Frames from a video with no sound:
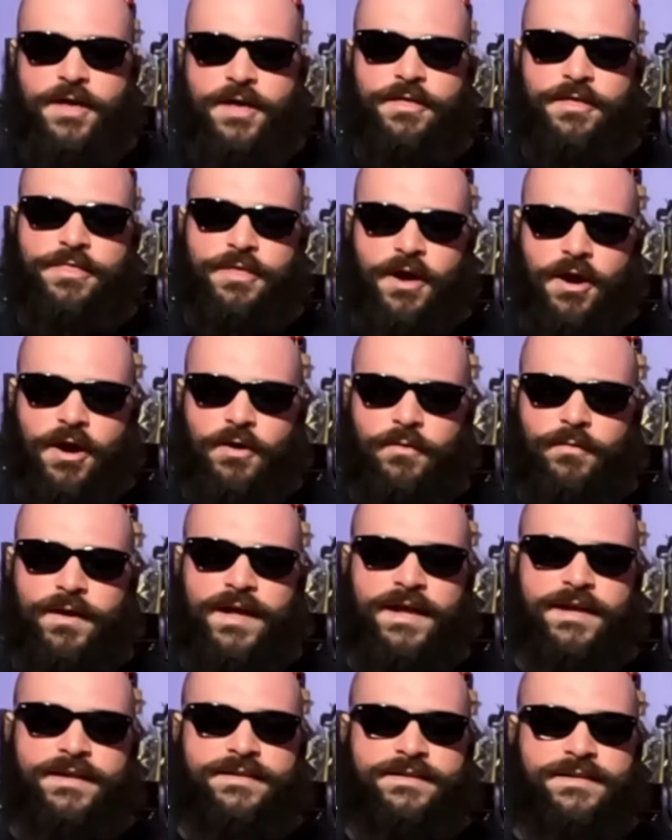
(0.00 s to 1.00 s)
Though,
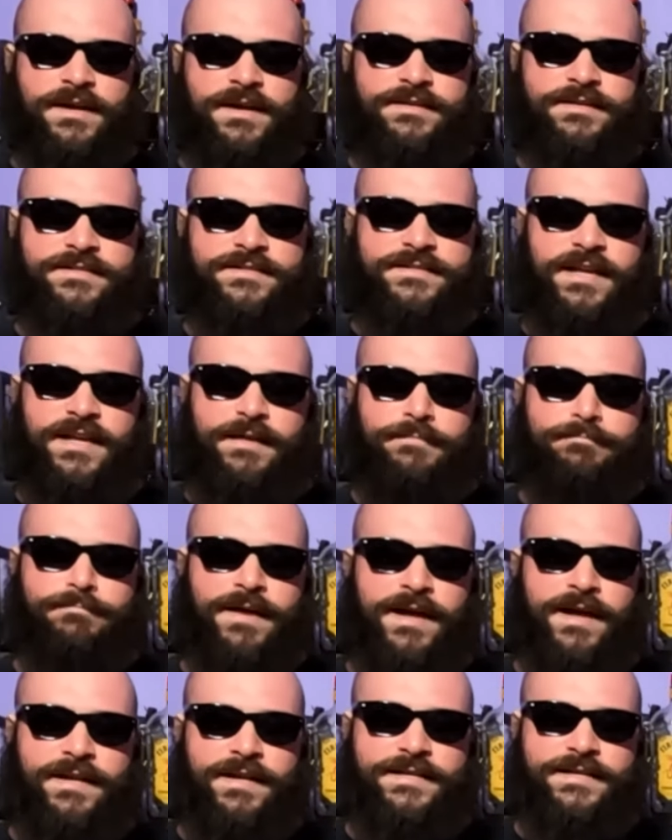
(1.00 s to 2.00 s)
it does seem
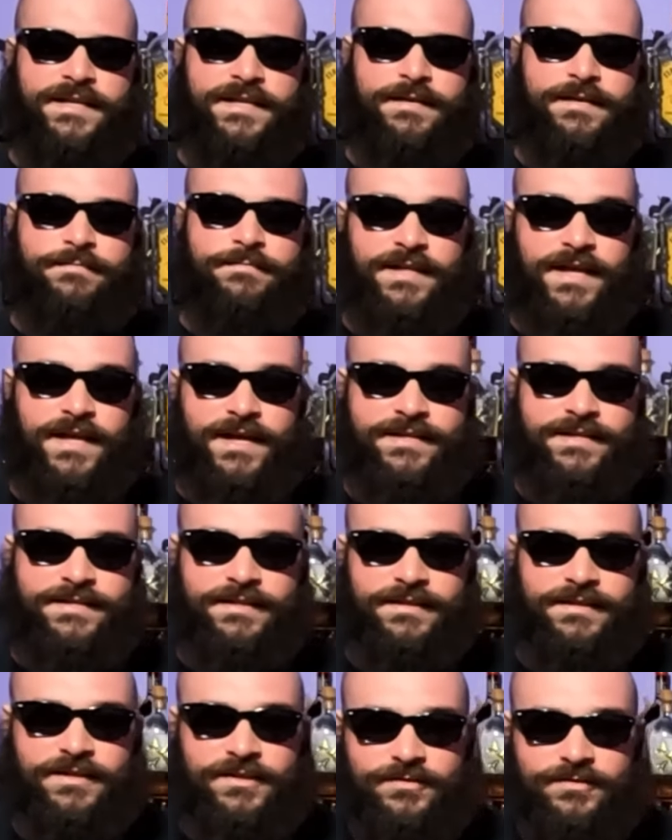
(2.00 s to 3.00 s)
many teams like to
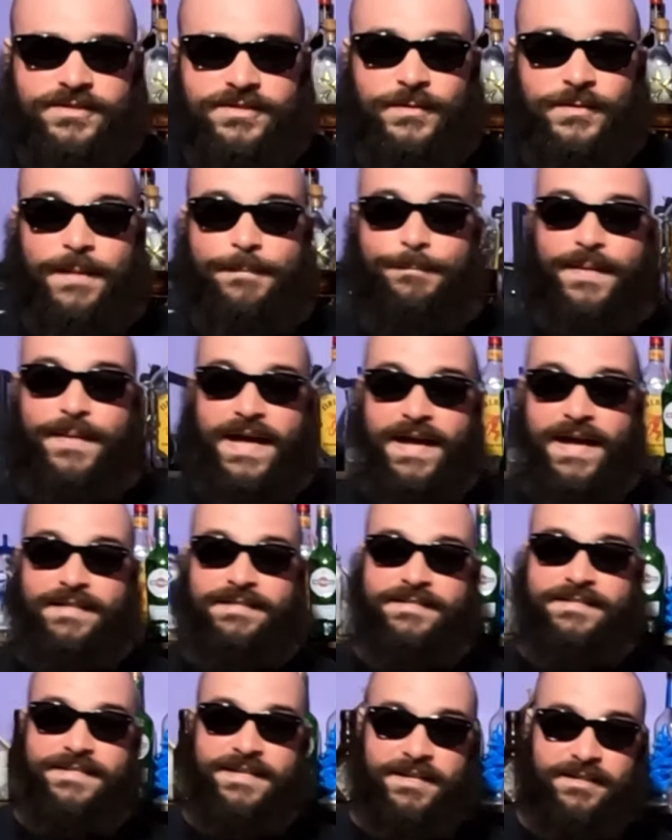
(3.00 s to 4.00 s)
lose to a bad
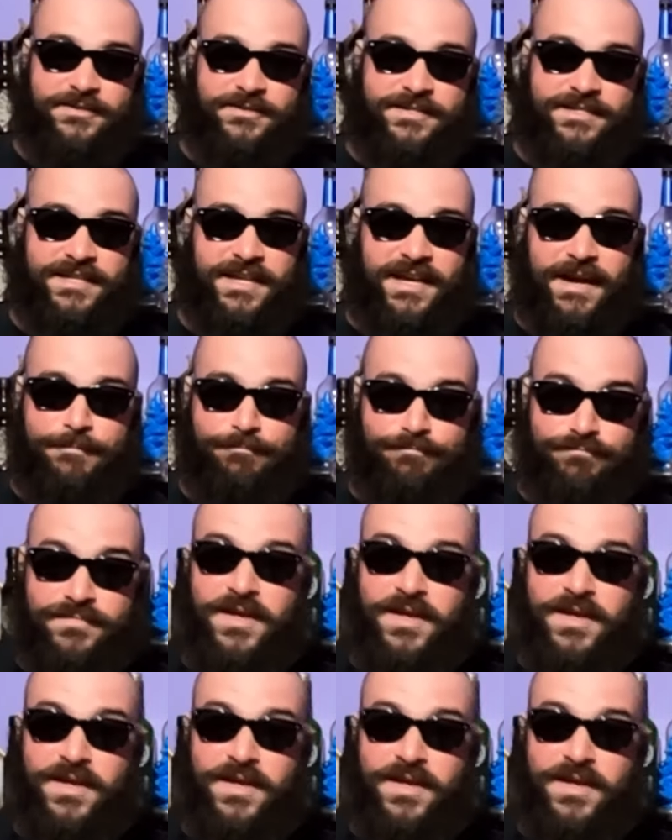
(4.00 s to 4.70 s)
Steelers team.